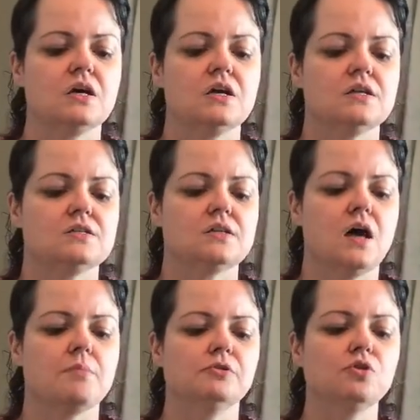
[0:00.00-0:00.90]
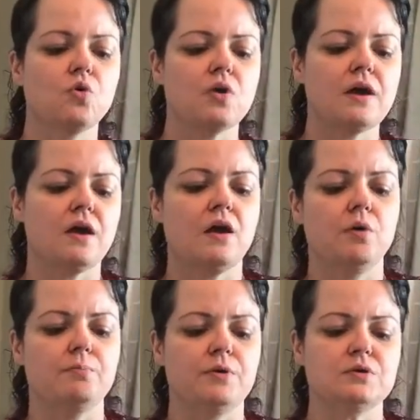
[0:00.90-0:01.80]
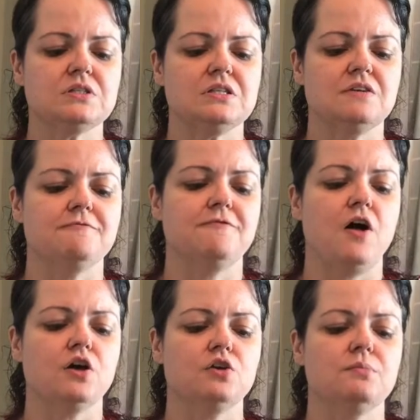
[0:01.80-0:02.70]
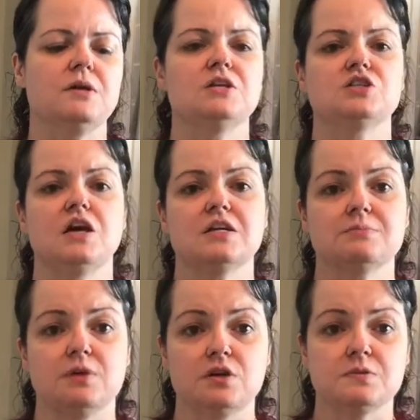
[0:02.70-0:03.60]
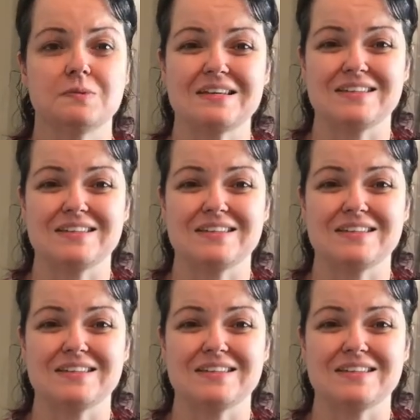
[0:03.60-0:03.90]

some L'Oreal Boosted Volume Inject Mousse because,